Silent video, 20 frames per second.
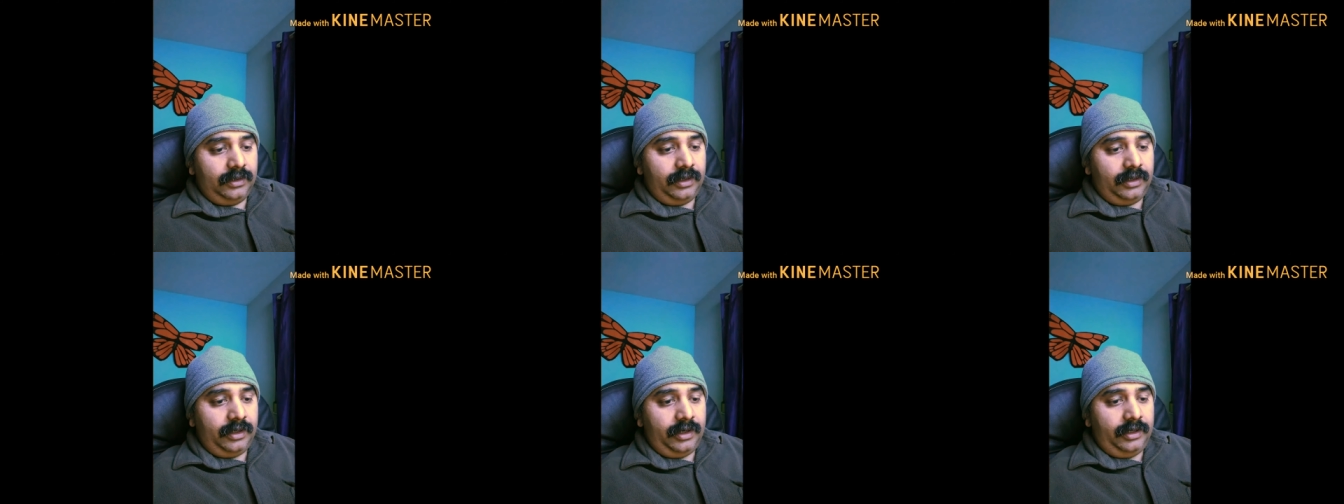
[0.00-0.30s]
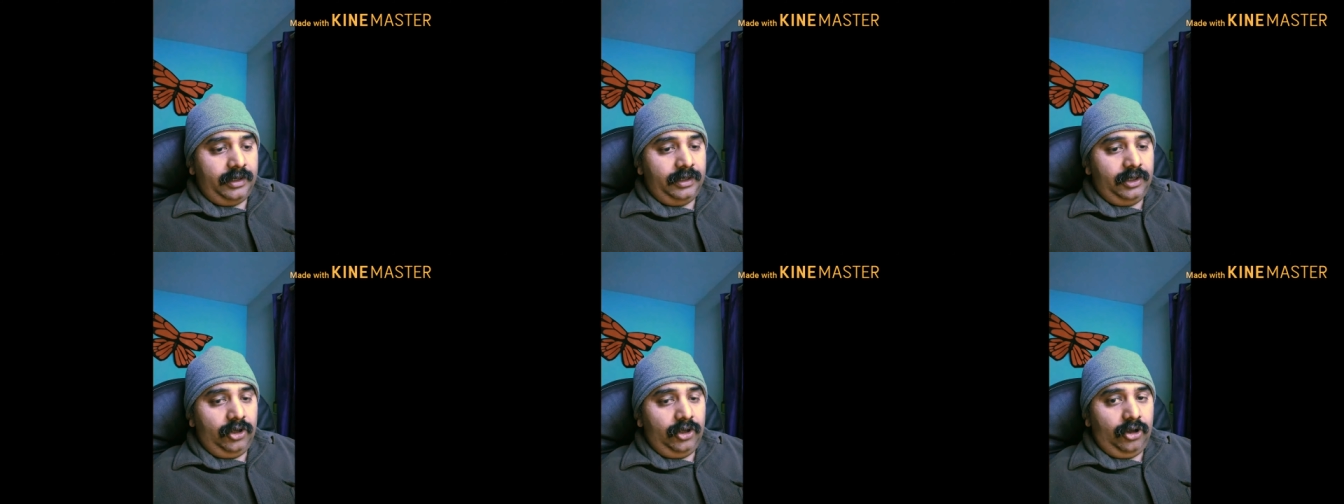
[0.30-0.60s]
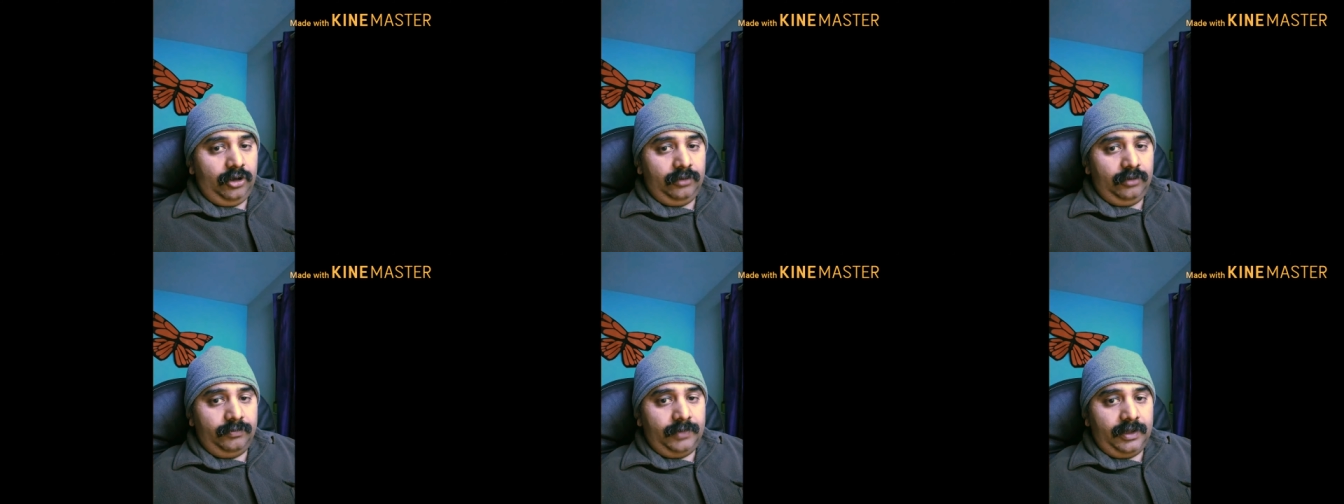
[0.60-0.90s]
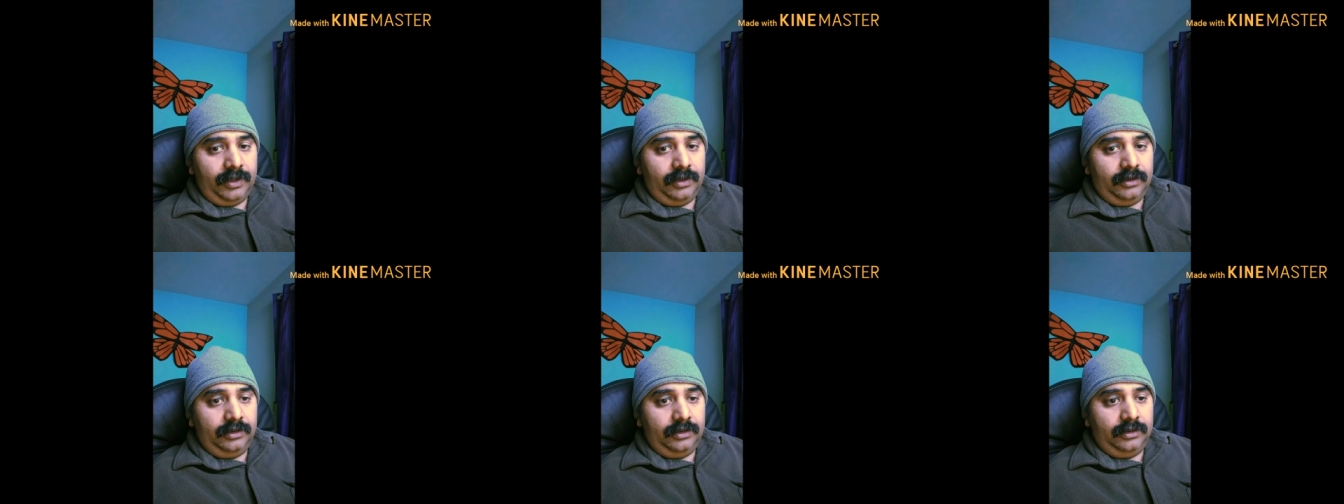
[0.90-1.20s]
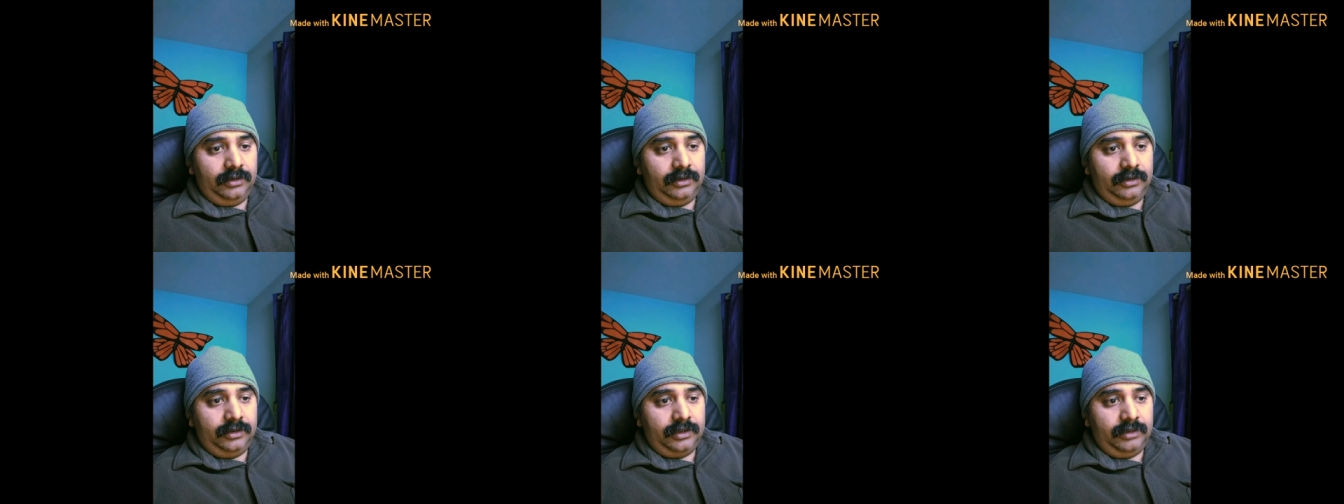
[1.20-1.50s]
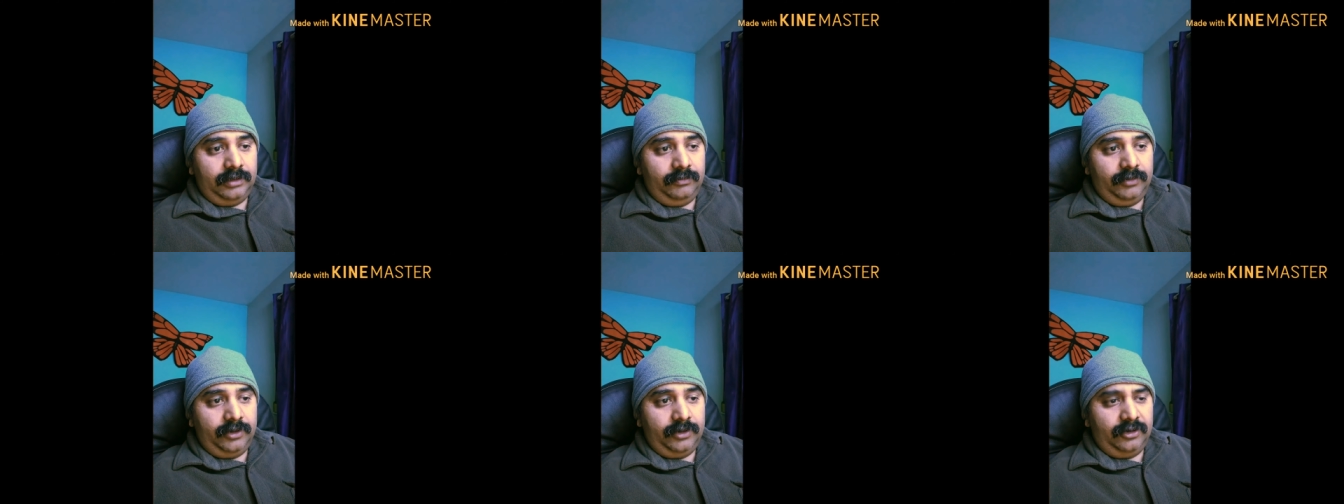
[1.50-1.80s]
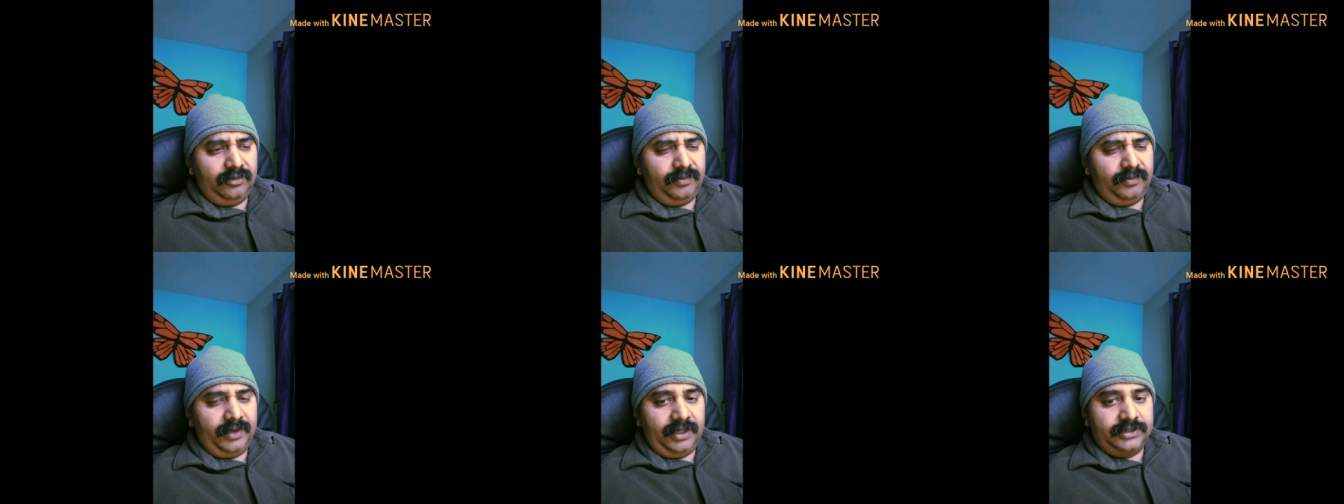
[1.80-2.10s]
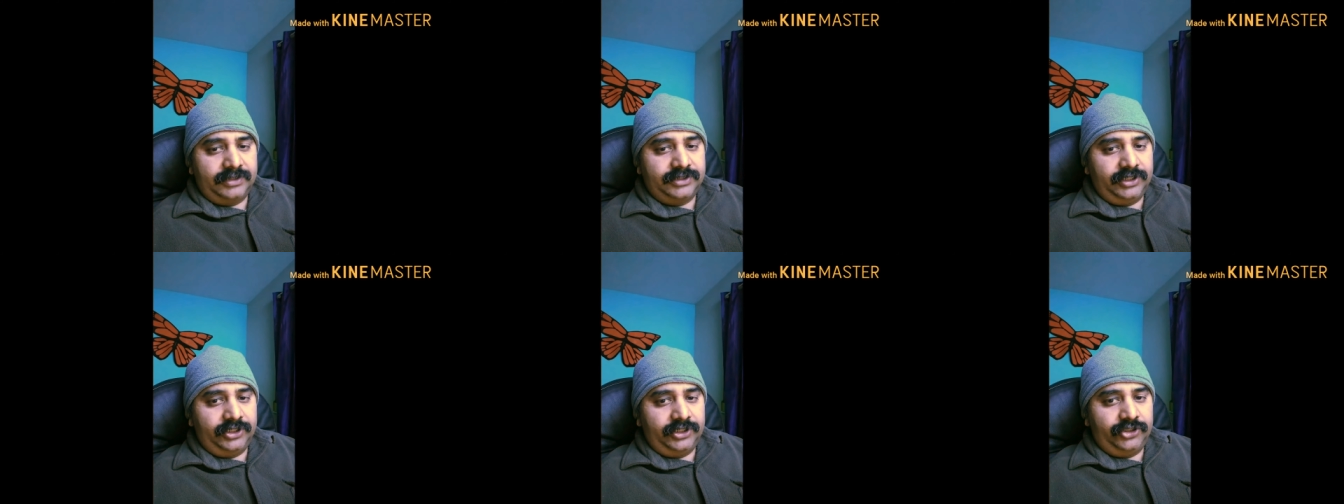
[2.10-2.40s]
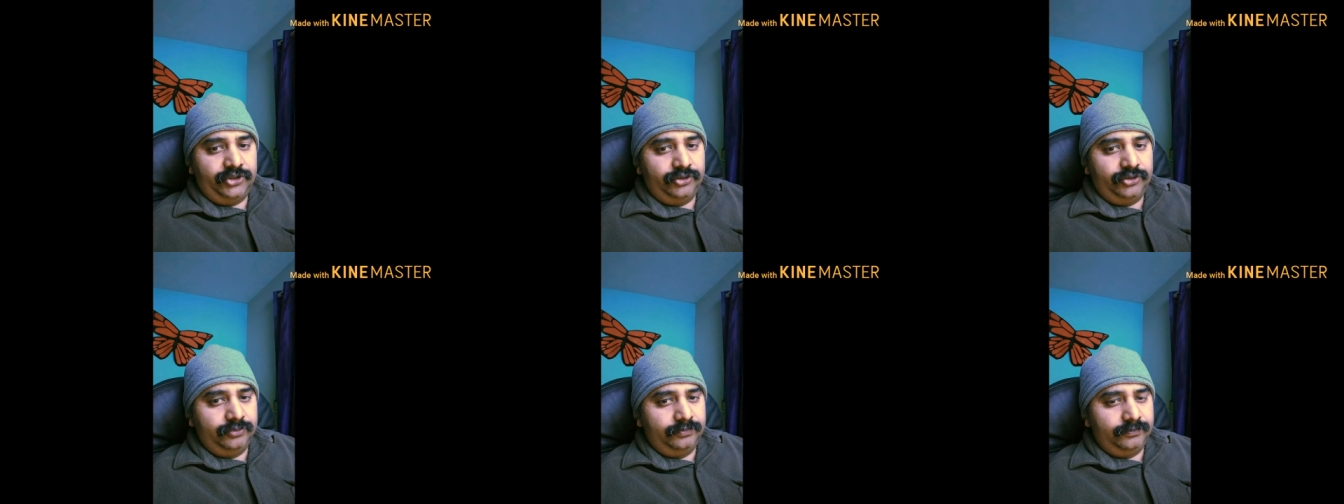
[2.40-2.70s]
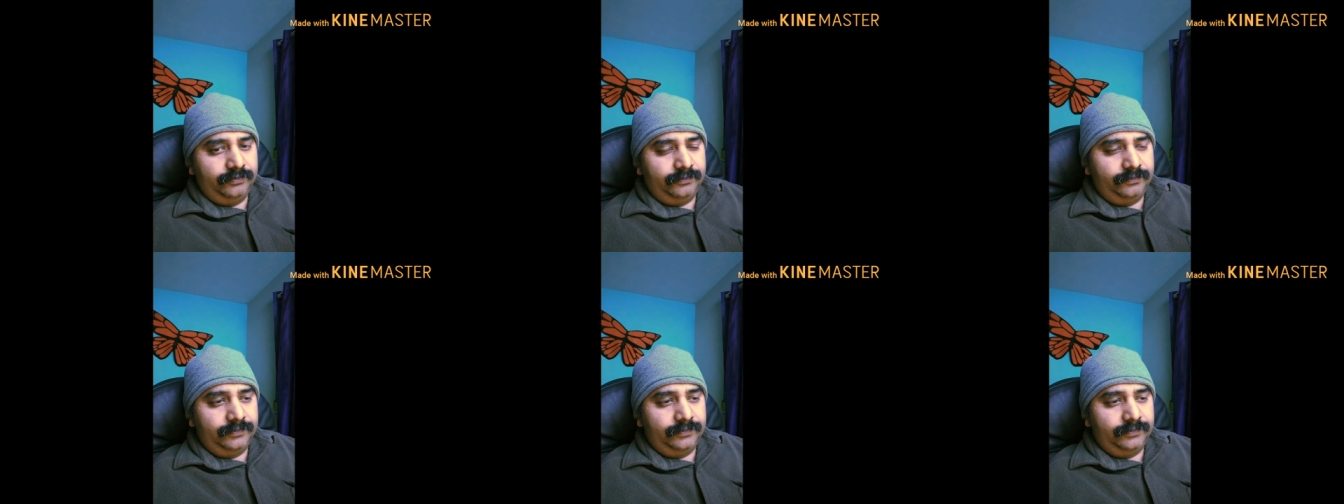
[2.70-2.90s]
had a long uh, rubber or plastic tube